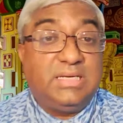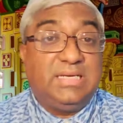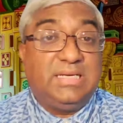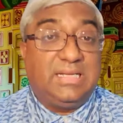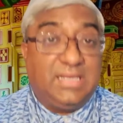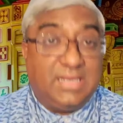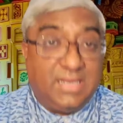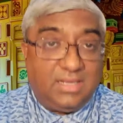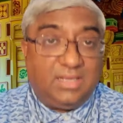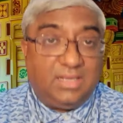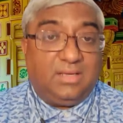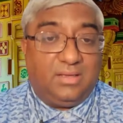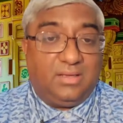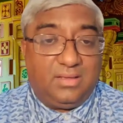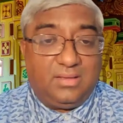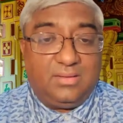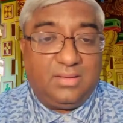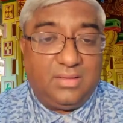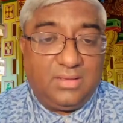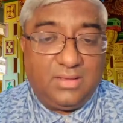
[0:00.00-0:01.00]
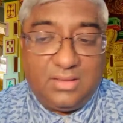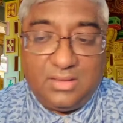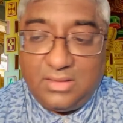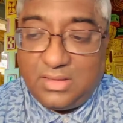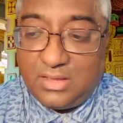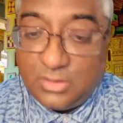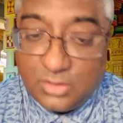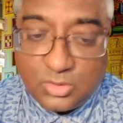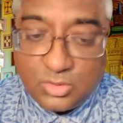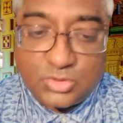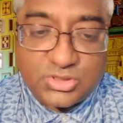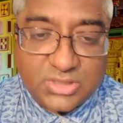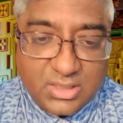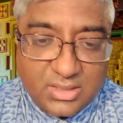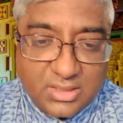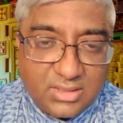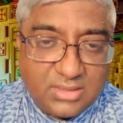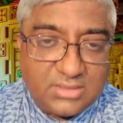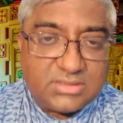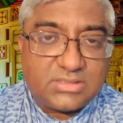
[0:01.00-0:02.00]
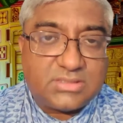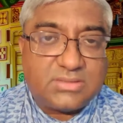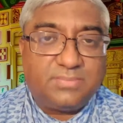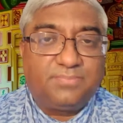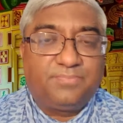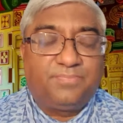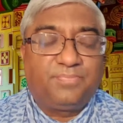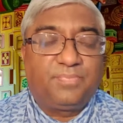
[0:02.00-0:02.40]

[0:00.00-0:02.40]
degree in Hindu Studies